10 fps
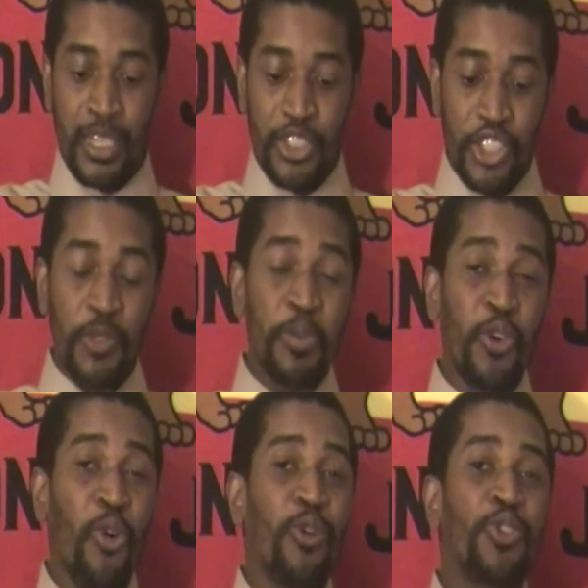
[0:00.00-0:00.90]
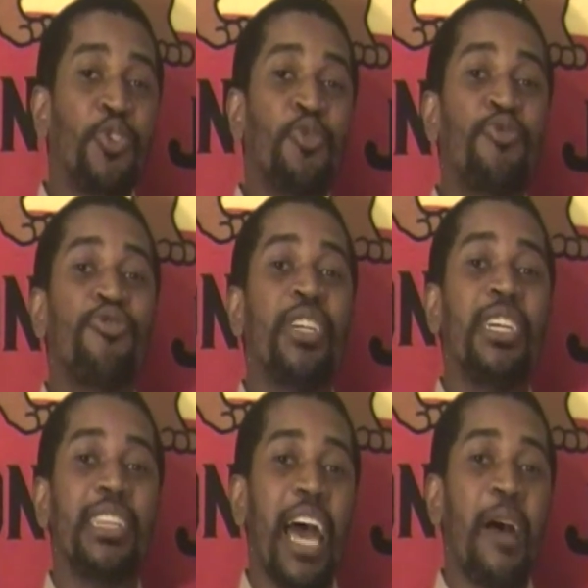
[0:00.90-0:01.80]
just because you
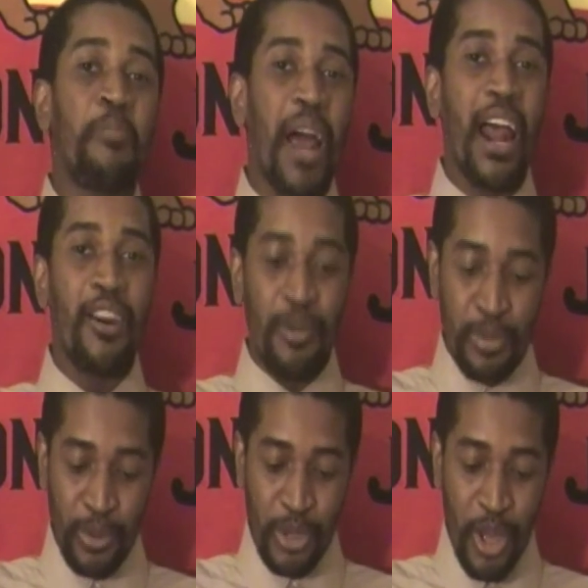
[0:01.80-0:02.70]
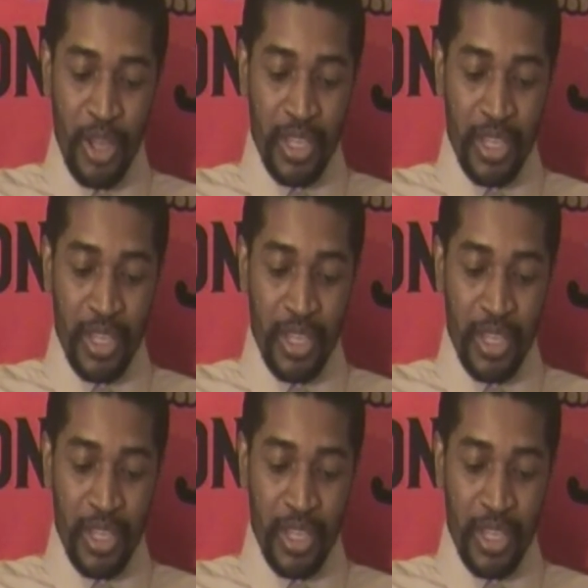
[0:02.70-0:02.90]
read that parable